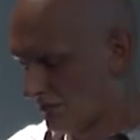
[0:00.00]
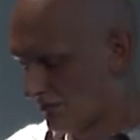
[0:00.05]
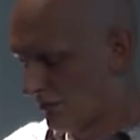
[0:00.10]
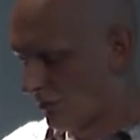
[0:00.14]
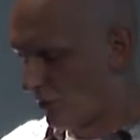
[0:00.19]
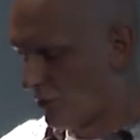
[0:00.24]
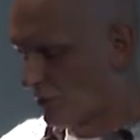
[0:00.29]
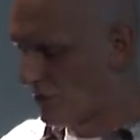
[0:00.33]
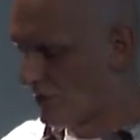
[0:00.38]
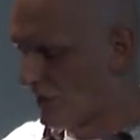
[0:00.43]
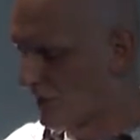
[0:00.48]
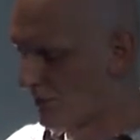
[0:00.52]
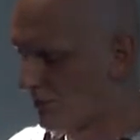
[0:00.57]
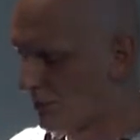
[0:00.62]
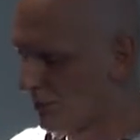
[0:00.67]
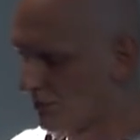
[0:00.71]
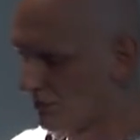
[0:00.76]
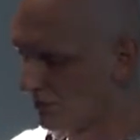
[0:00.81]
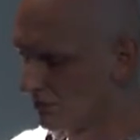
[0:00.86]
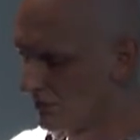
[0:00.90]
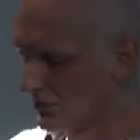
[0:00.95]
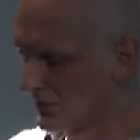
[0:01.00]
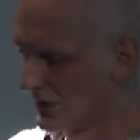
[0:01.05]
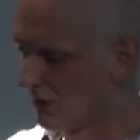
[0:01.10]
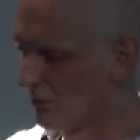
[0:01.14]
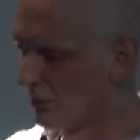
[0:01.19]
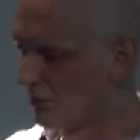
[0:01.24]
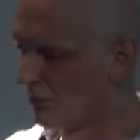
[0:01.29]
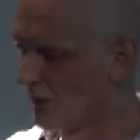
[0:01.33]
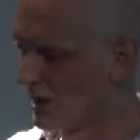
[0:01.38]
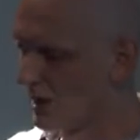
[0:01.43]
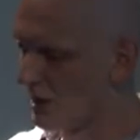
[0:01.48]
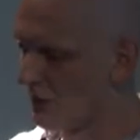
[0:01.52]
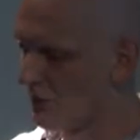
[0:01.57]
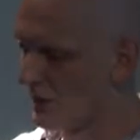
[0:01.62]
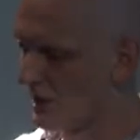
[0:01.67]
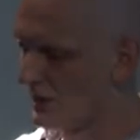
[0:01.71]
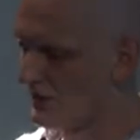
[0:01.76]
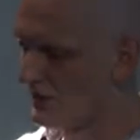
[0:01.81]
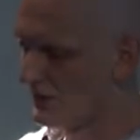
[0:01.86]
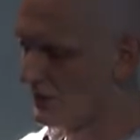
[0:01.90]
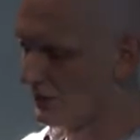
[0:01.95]
for example, several
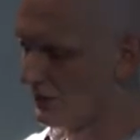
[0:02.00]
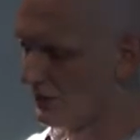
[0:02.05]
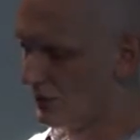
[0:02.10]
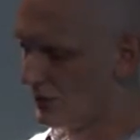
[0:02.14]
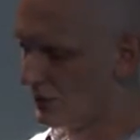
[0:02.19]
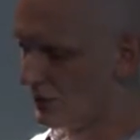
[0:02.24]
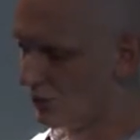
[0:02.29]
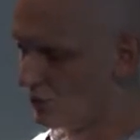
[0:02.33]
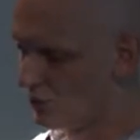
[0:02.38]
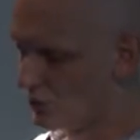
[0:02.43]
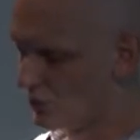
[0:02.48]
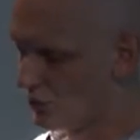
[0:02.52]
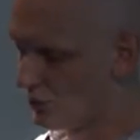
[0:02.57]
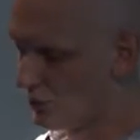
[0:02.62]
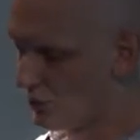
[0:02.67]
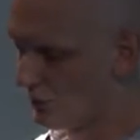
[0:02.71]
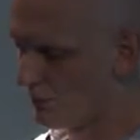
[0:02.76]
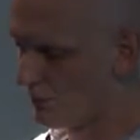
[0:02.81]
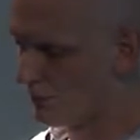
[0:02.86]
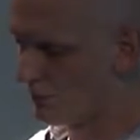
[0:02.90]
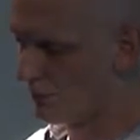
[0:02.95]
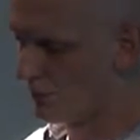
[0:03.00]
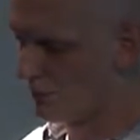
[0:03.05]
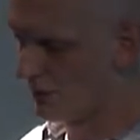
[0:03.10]
megabytes of those NOP,